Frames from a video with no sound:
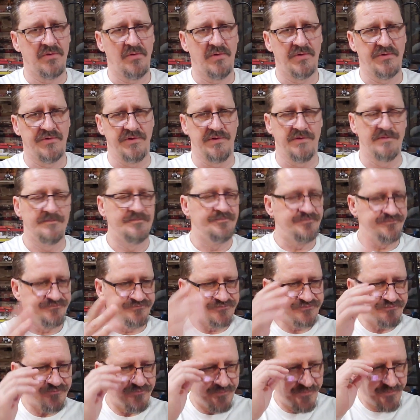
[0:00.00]
going to
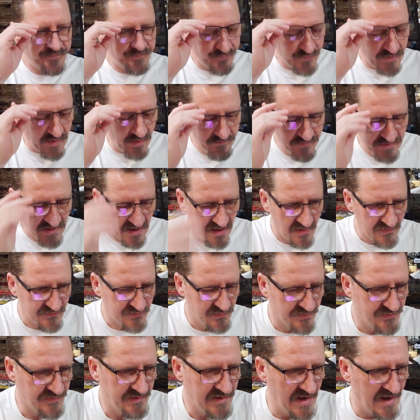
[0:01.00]
be honest
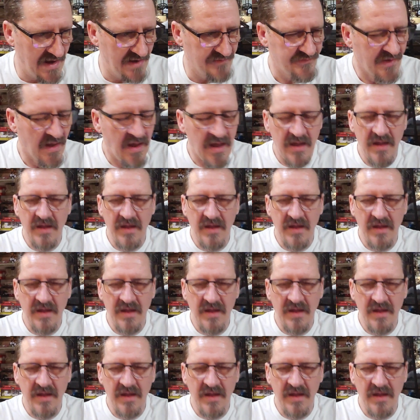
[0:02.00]
with you guys.